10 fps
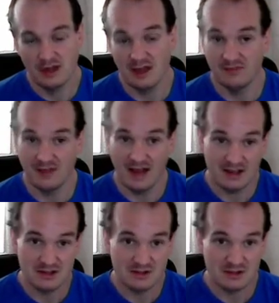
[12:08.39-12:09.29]
If they
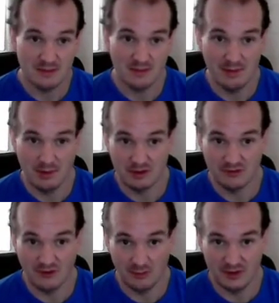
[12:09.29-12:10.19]
hadn't, then maybe we'd have
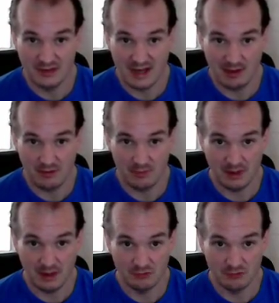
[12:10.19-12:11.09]
farmed it down and been
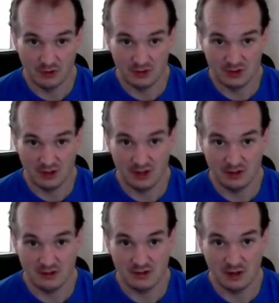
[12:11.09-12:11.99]
able to Rock Slide
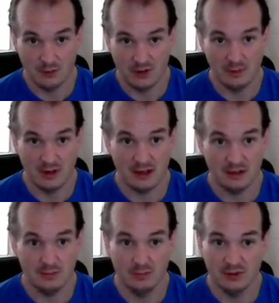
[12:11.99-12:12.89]
Skarmory at the back,
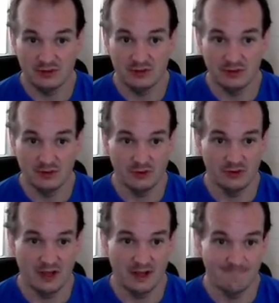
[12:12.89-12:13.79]
but not
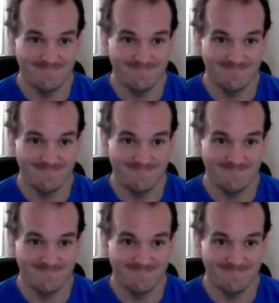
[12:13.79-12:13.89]
today.